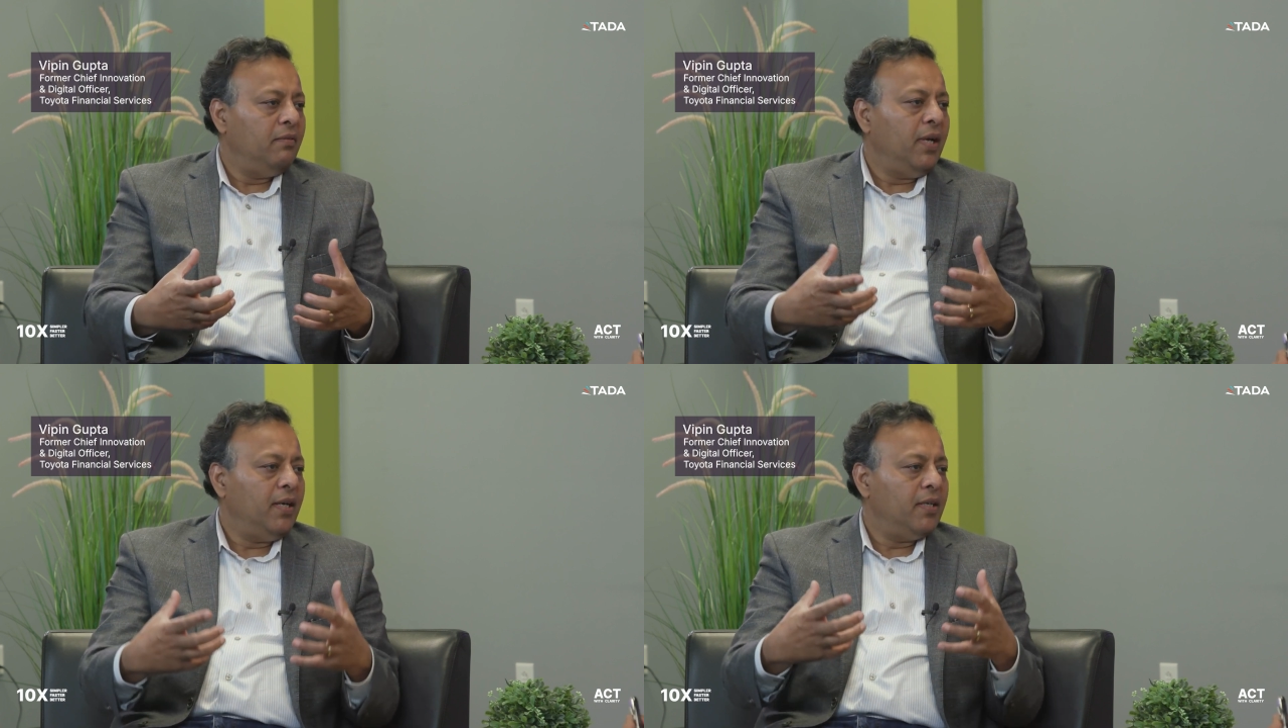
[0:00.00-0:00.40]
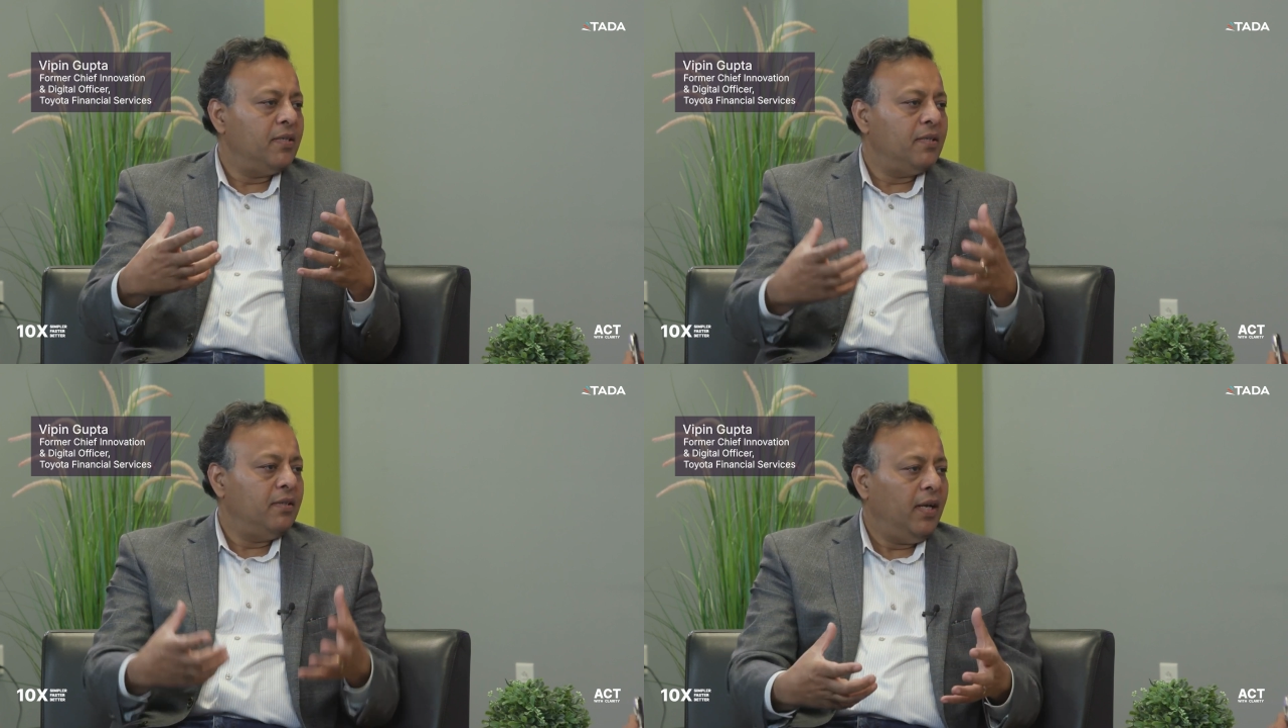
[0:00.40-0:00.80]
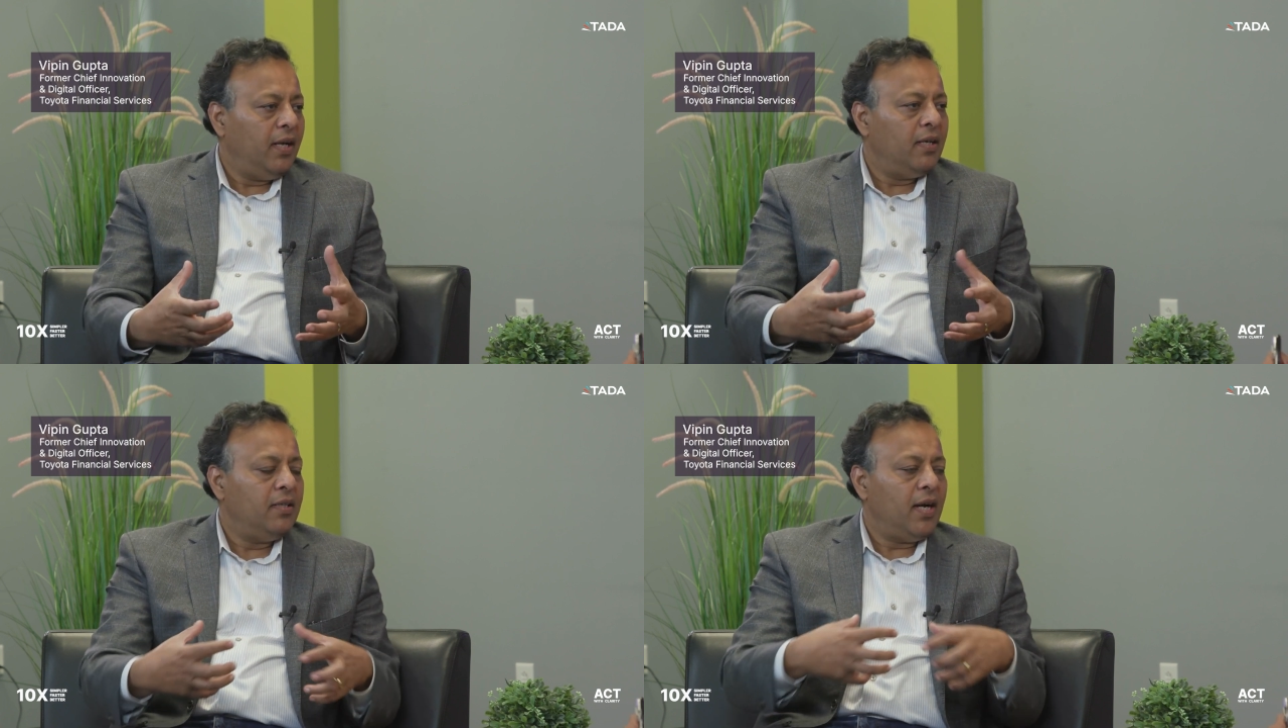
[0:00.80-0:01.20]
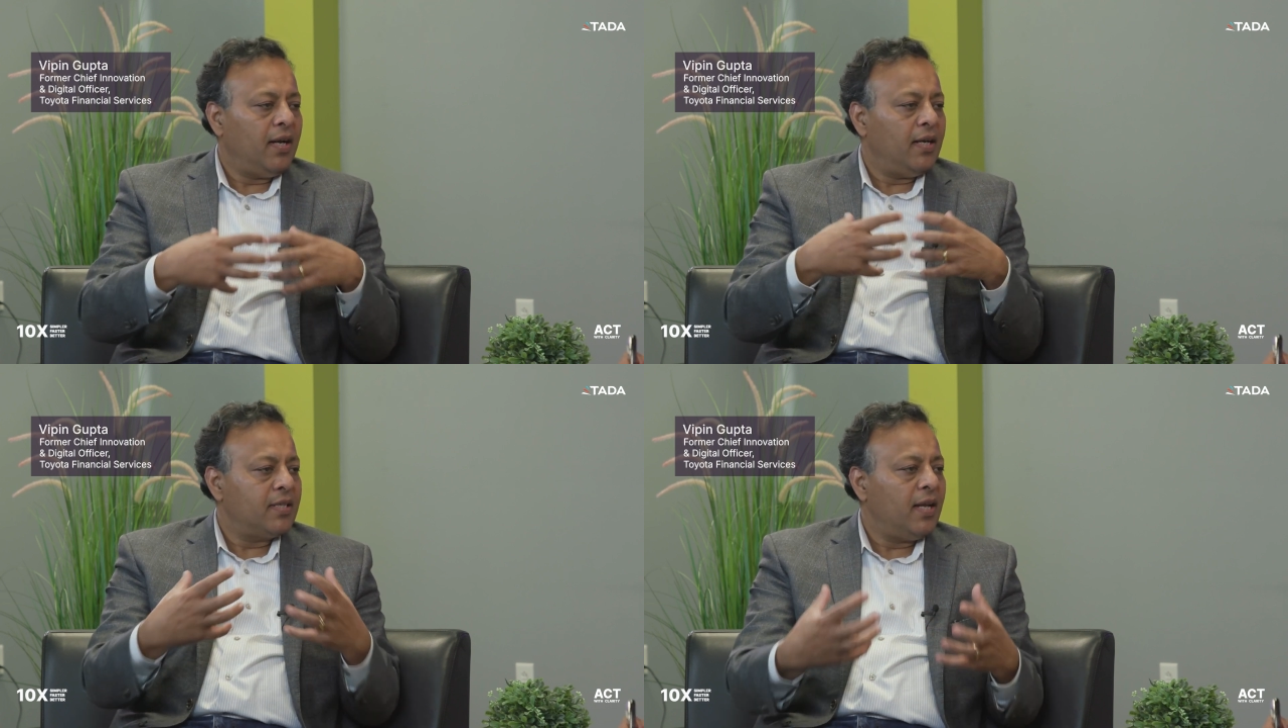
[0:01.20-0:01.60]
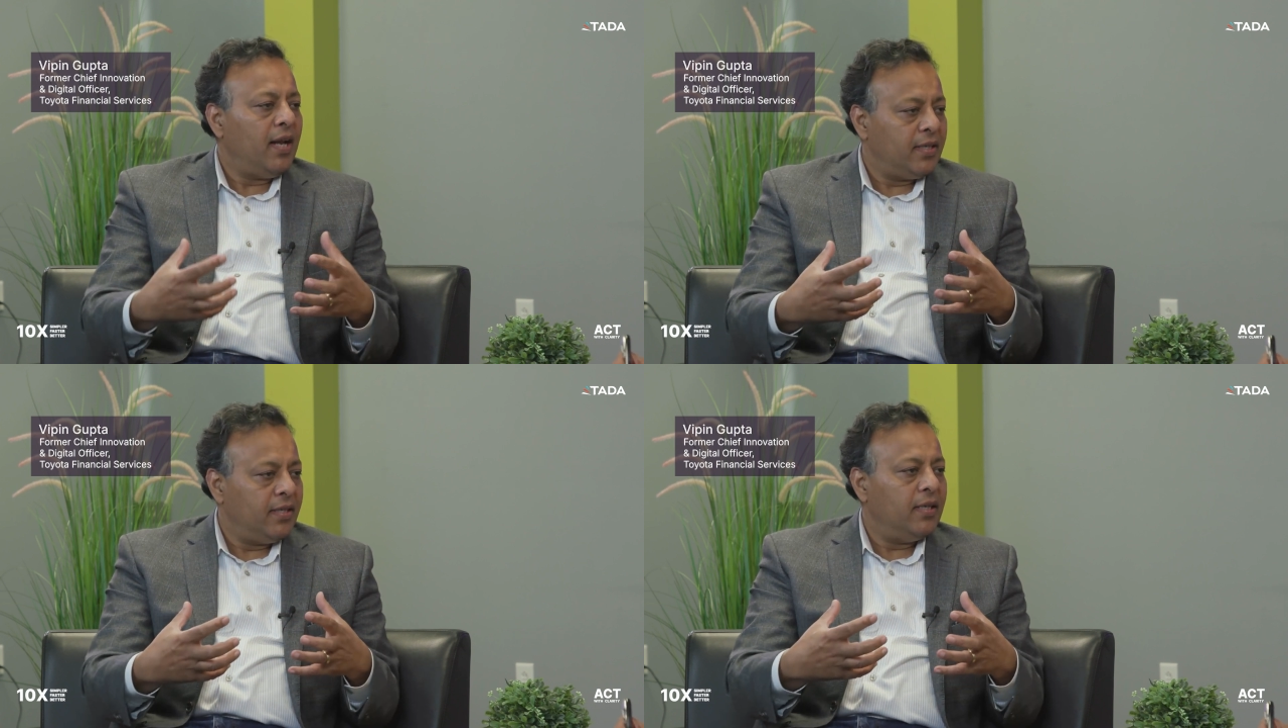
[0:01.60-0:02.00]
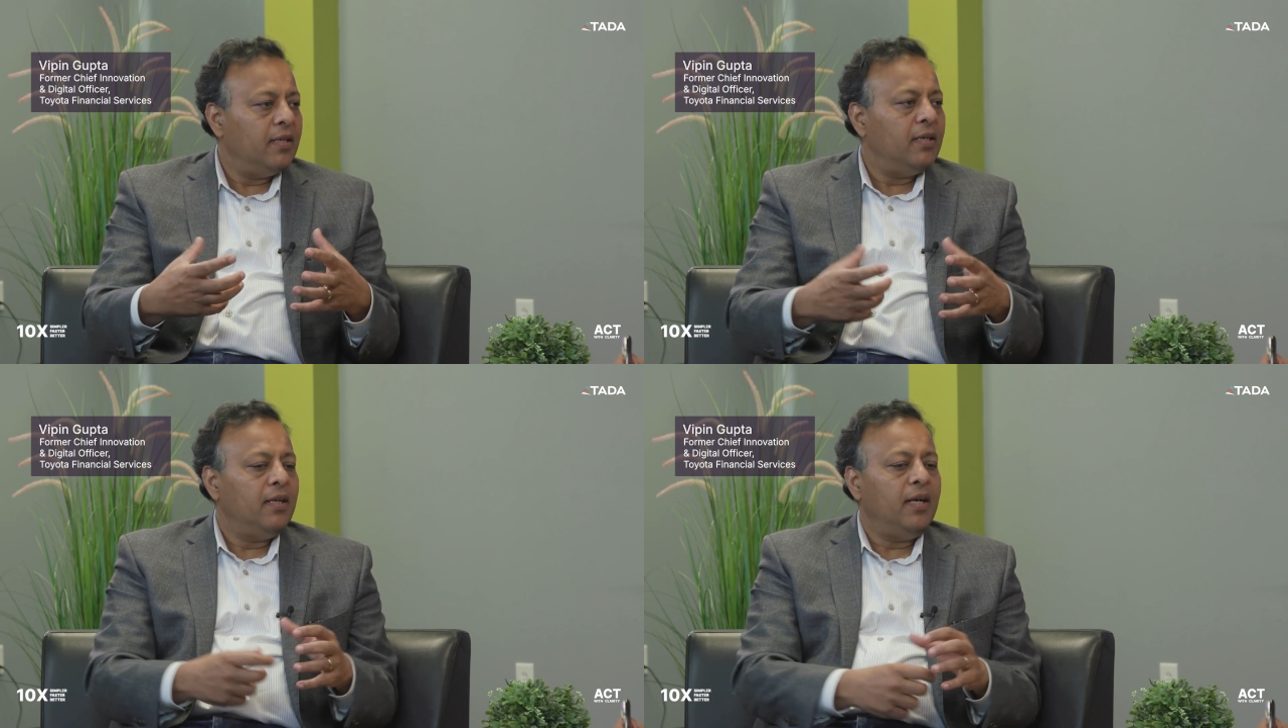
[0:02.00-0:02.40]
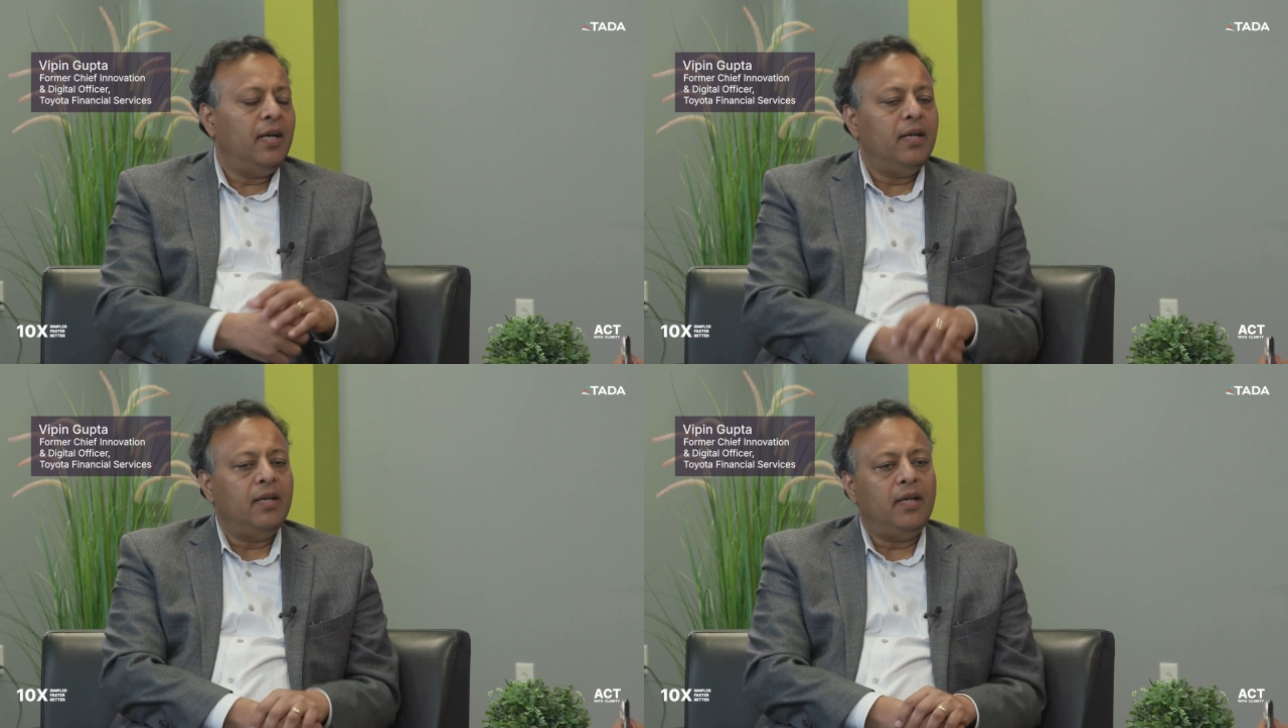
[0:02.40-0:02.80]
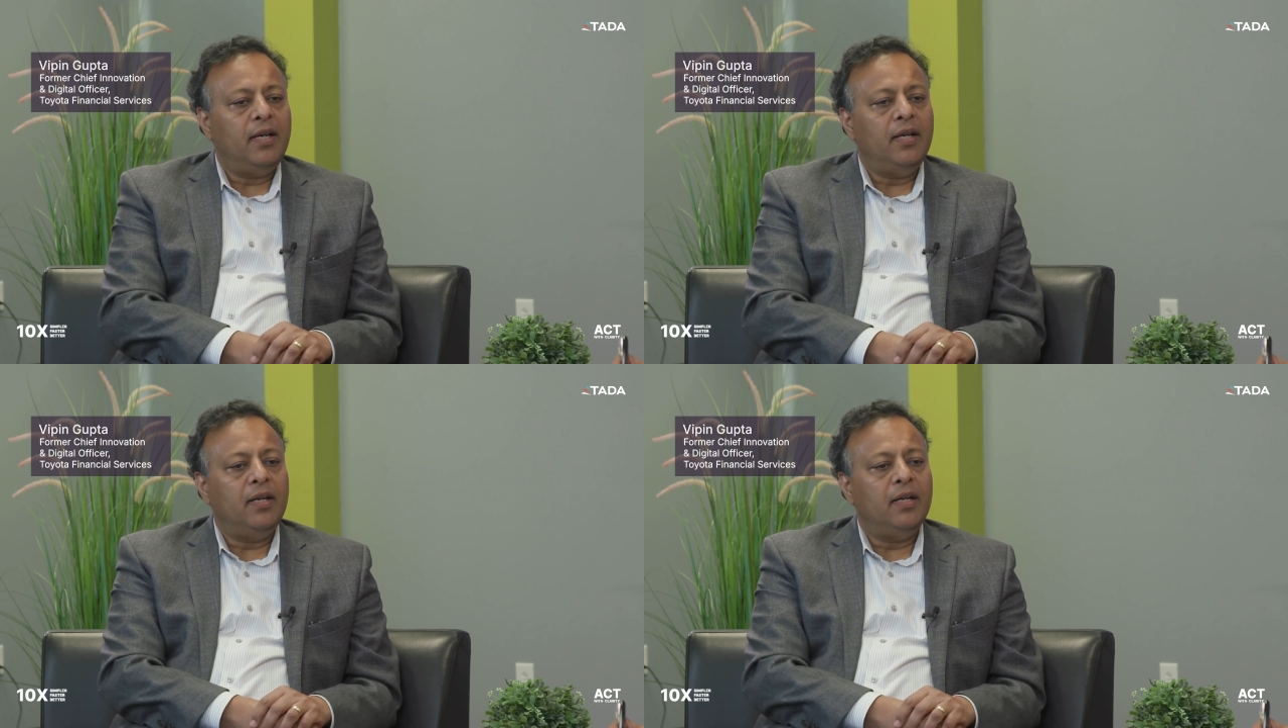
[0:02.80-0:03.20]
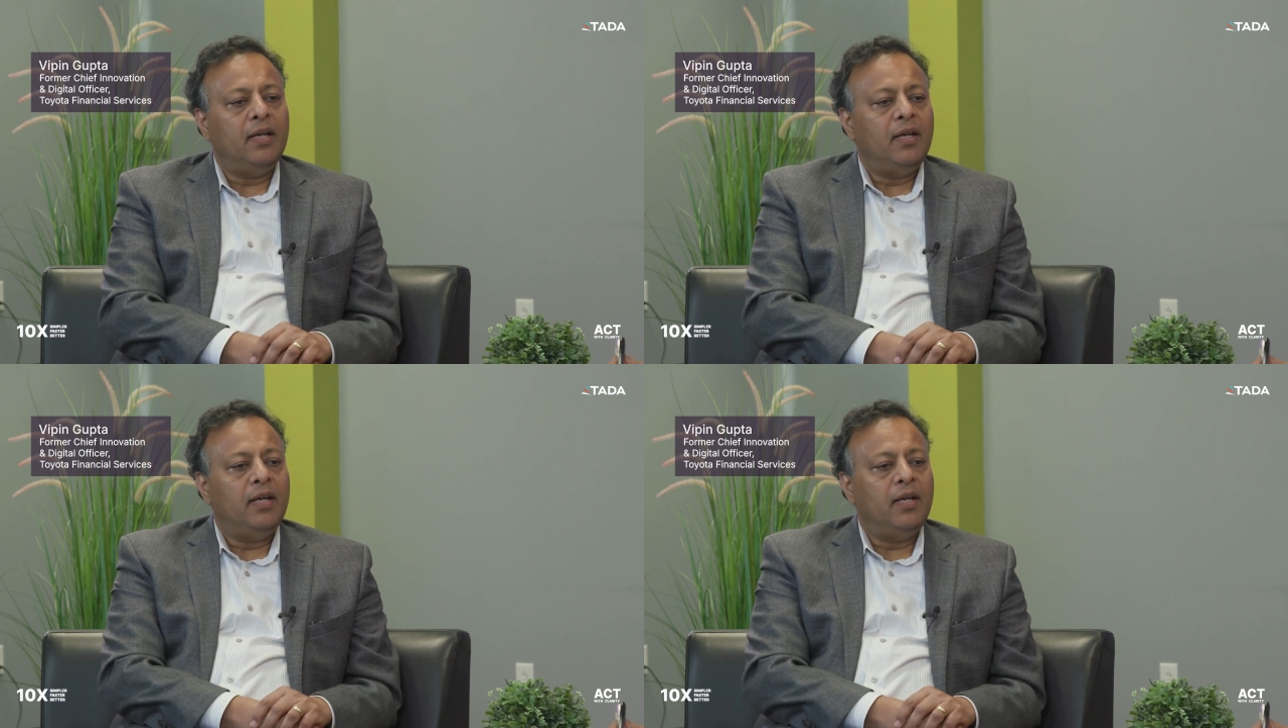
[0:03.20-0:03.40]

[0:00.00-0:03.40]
that is there, that gets collected, and